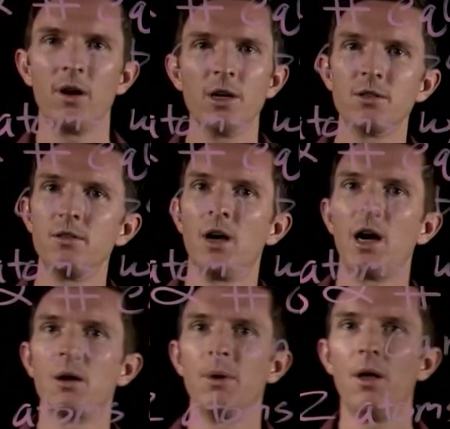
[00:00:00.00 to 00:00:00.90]
we can also
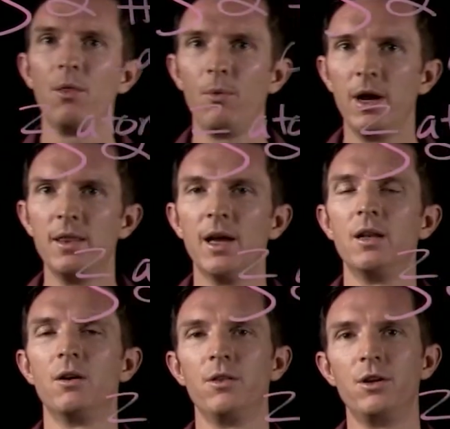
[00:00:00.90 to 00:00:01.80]
talk about the way
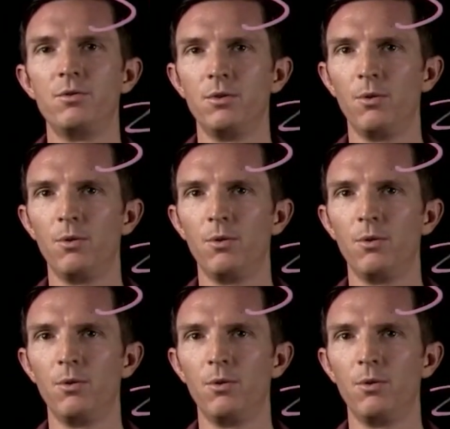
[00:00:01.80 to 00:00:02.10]
that, or the,